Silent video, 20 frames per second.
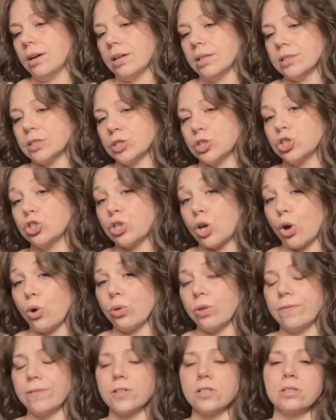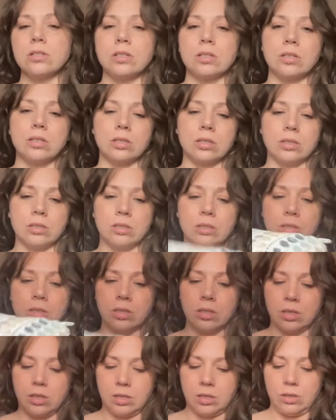So the first
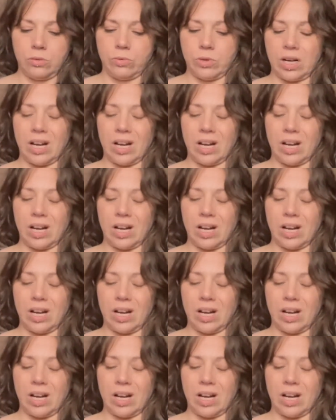one,